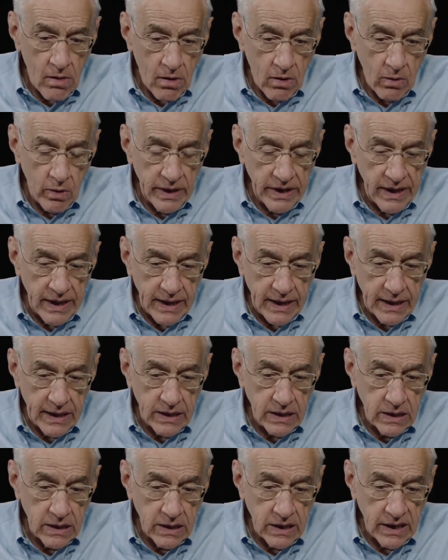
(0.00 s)
We
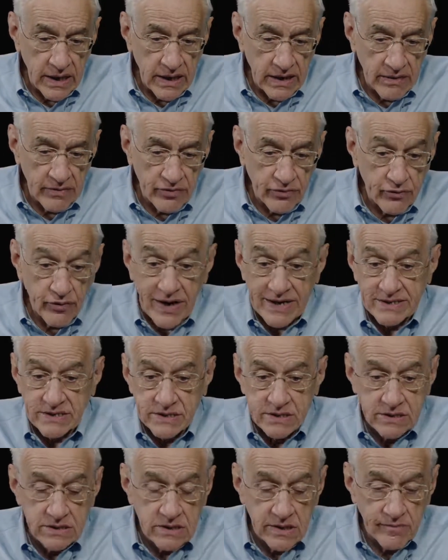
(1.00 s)
had
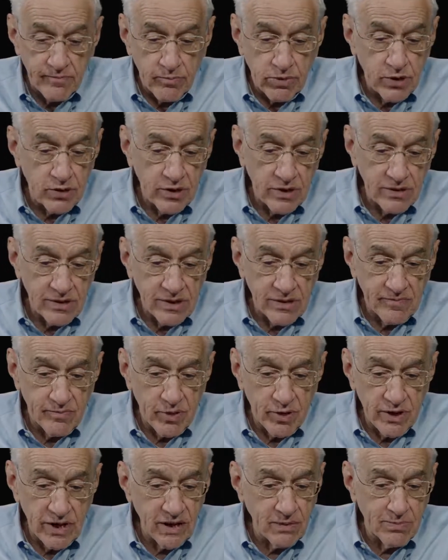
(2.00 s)
threats of
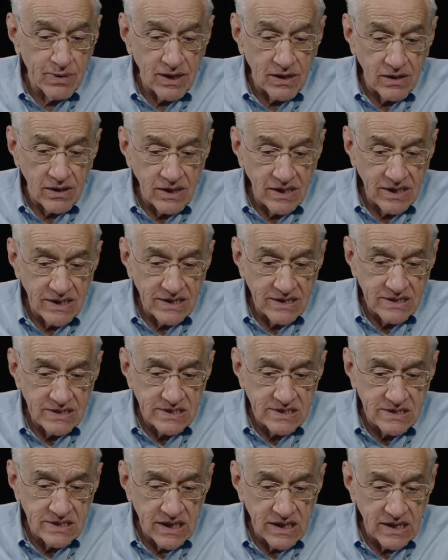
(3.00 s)
burning
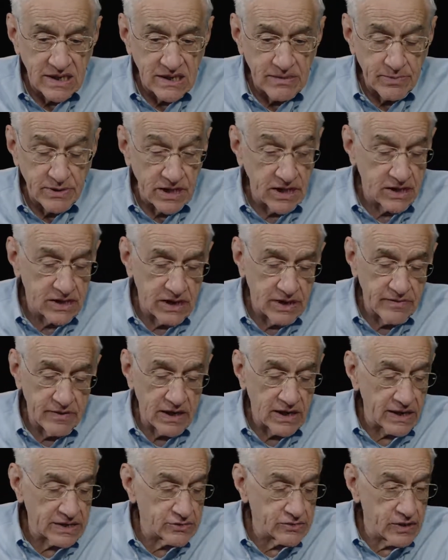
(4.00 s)
buildings, particularly the
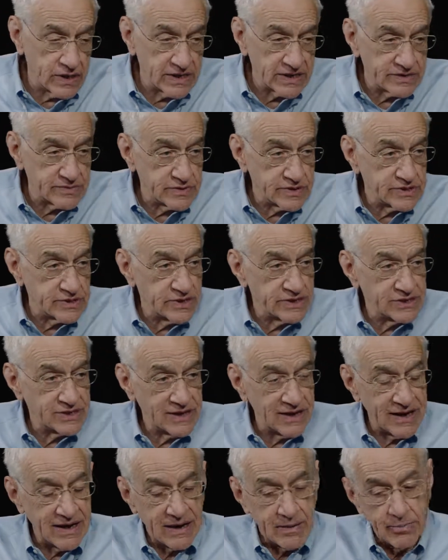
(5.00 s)
Electronics Research
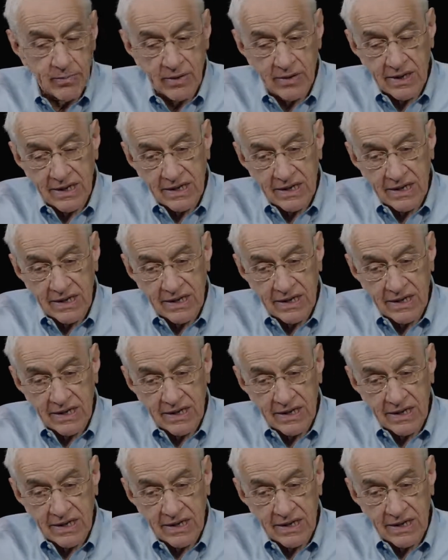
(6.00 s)
Lab.